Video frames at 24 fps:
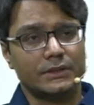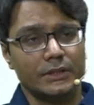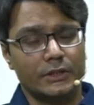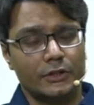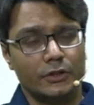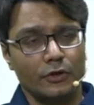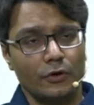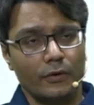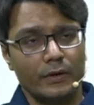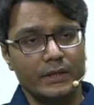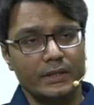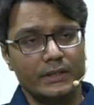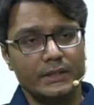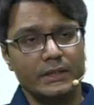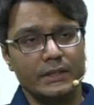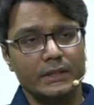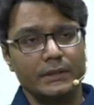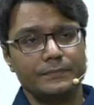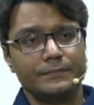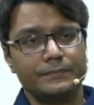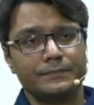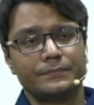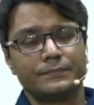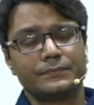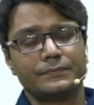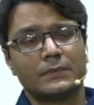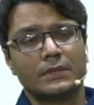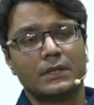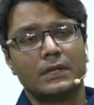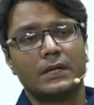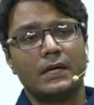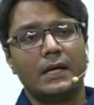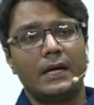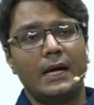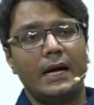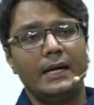security,
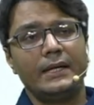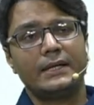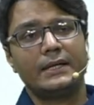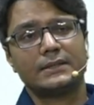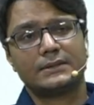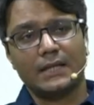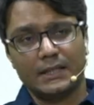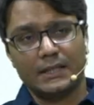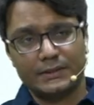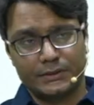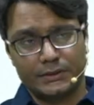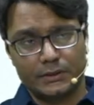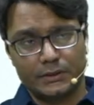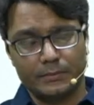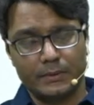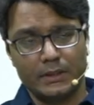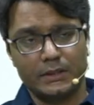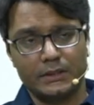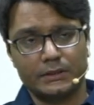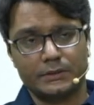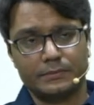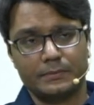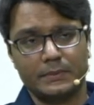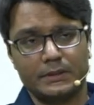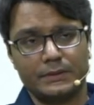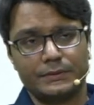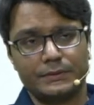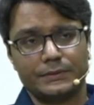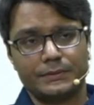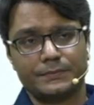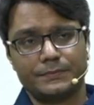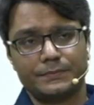and disaster management.